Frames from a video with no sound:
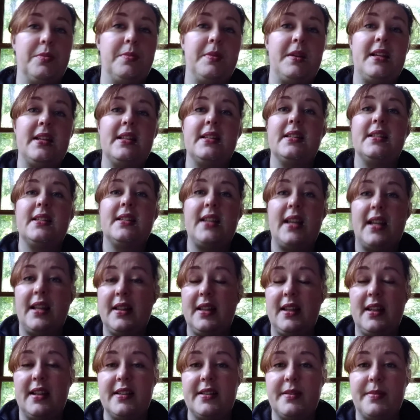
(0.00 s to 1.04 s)
be
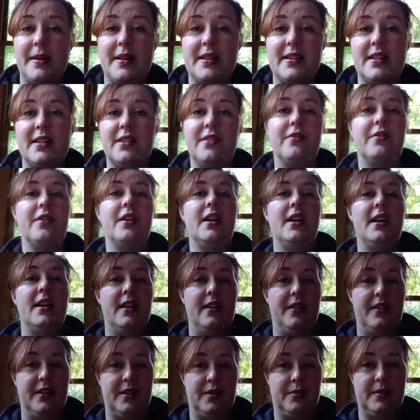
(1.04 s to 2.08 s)
insanely expensive,
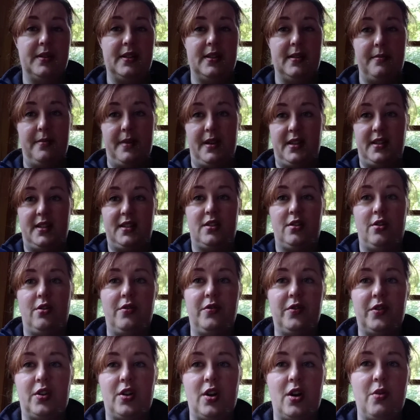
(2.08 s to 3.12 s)
this was the best
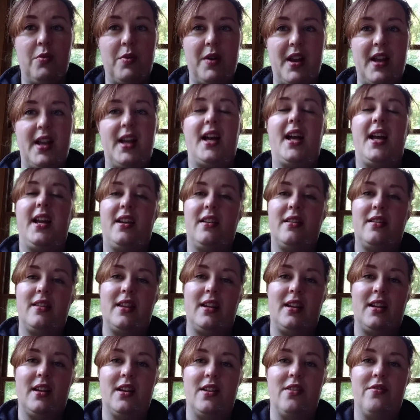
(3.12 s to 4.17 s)
overall way I could
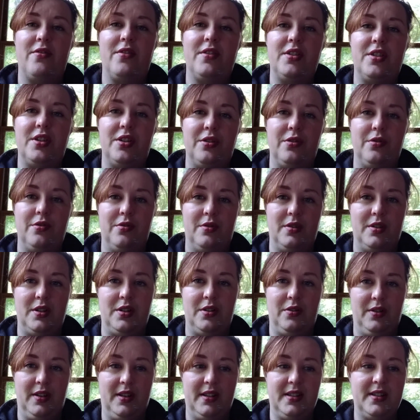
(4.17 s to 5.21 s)
think of to do
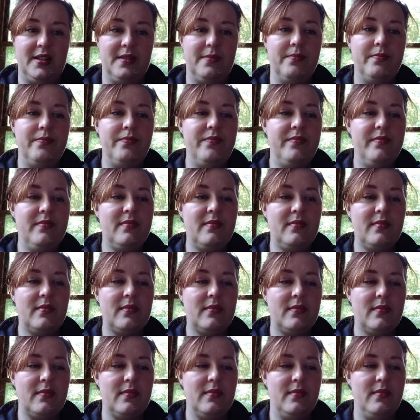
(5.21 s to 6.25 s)
this.
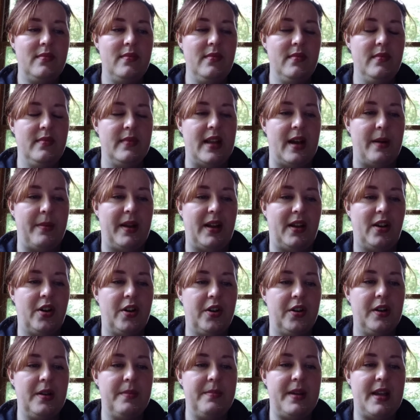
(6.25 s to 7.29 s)
Now, my
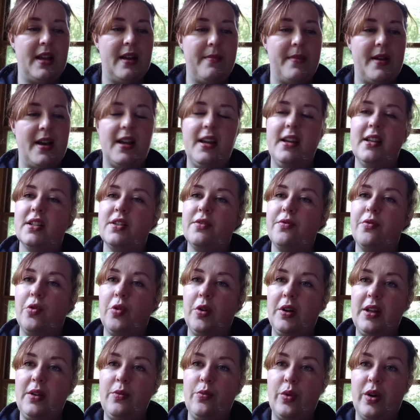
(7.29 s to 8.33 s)
current BMI is
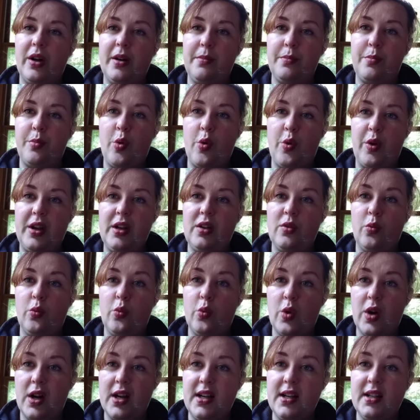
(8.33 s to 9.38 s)

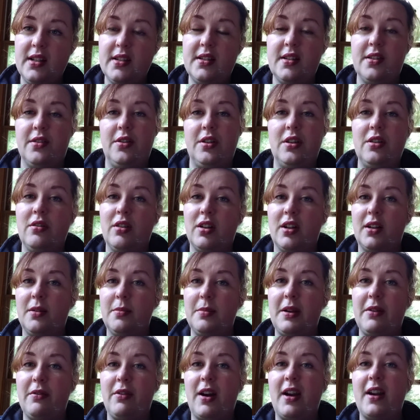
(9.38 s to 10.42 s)
41.1, so you heard
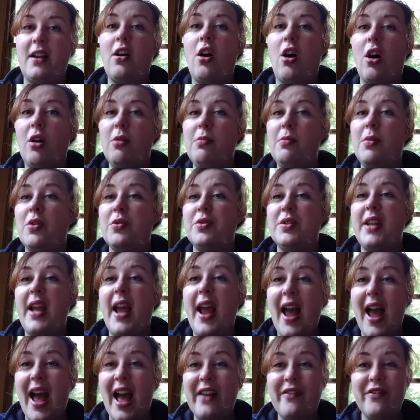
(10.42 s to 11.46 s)
me right. Almost
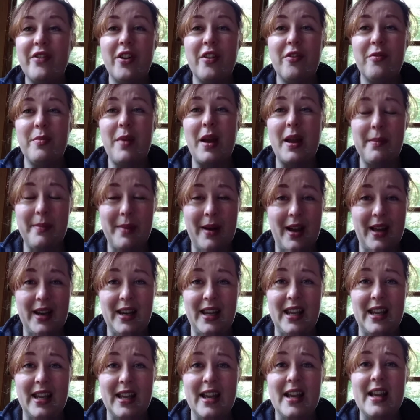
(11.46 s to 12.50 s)
half of my
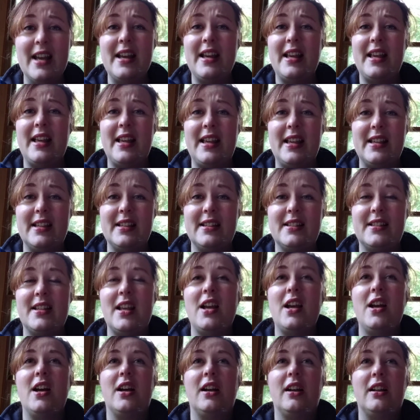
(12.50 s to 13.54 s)
body is
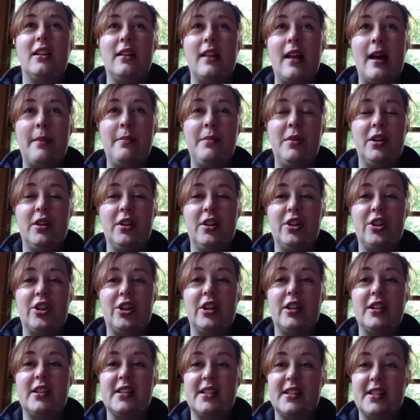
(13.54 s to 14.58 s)
globular,
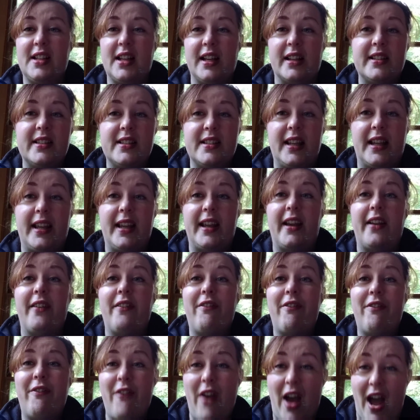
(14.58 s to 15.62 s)
disgusting
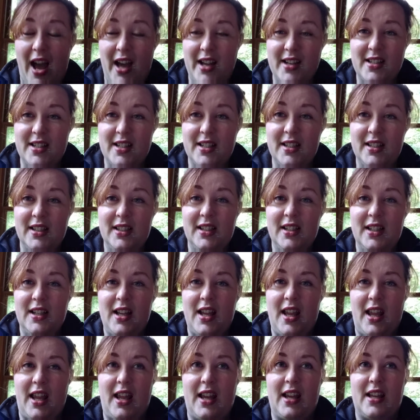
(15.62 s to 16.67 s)
fat.
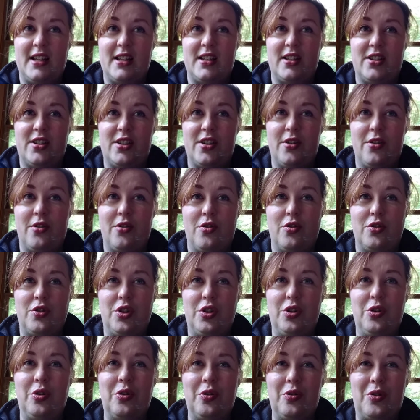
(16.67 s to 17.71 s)
And so
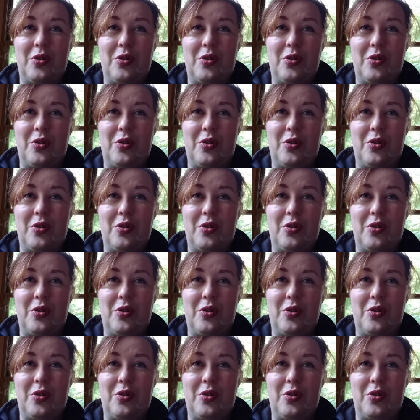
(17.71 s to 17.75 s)
to